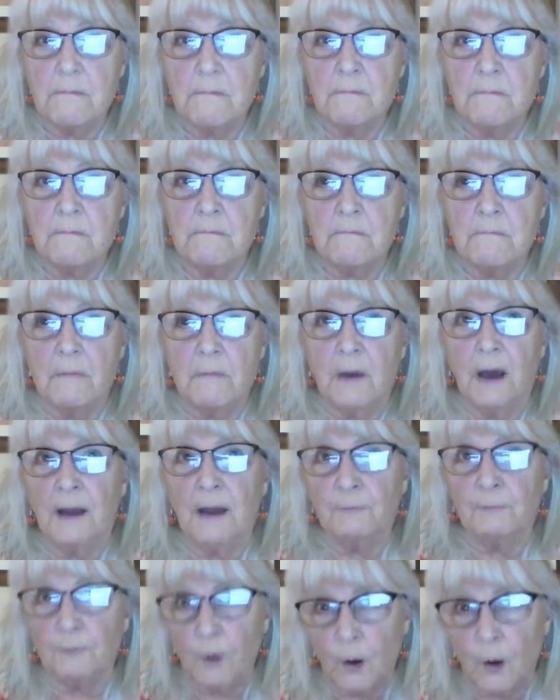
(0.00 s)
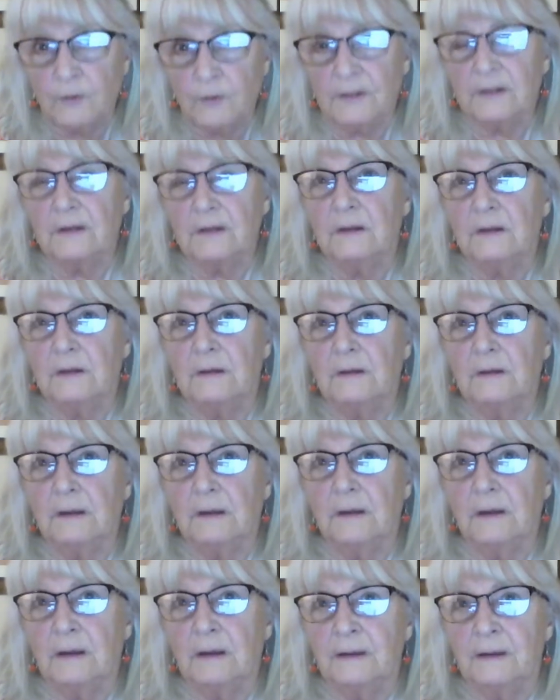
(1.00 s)
wrote
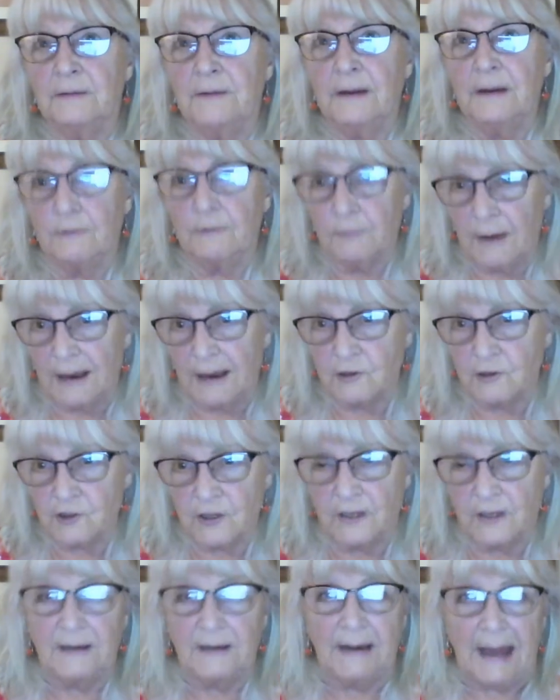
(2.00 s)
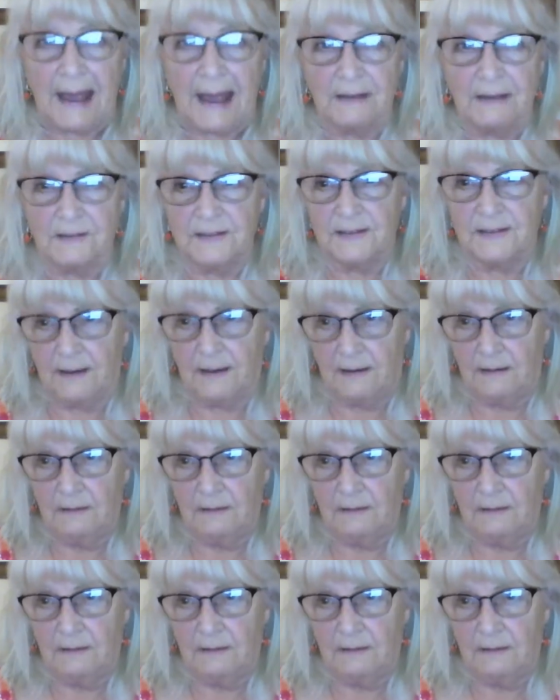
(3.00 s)
a narration, an essay